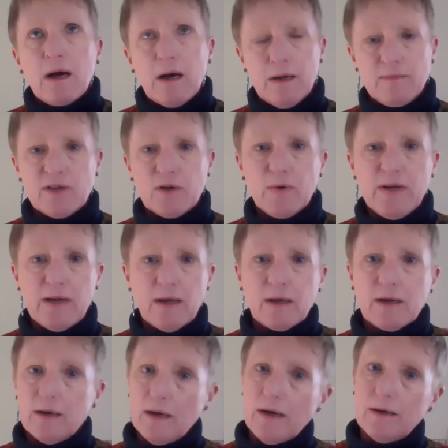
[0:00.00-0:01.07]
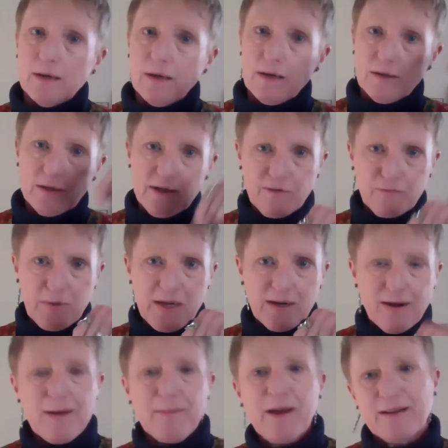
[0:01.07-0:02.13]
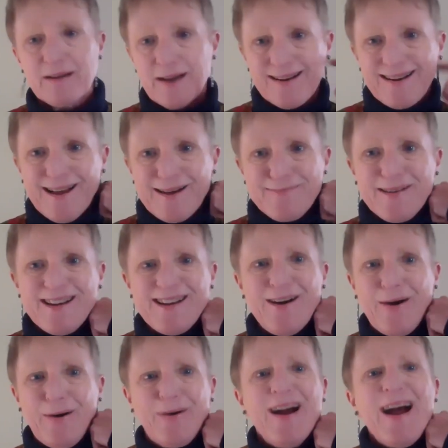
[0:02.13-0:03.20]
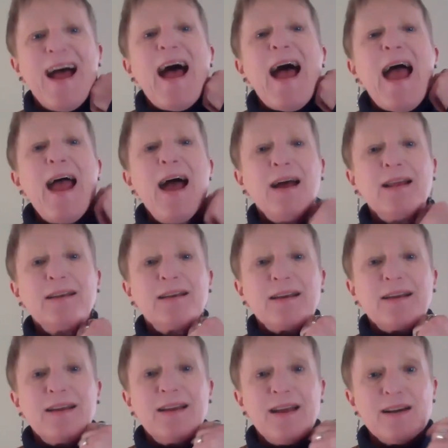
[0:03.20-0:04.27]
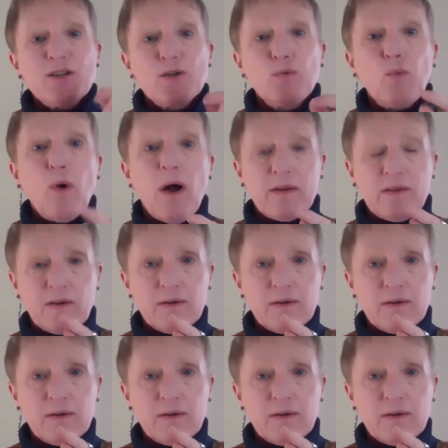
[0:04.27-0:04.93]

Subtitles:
I'm squeaking. Leave me a comment and let me know. And guess what?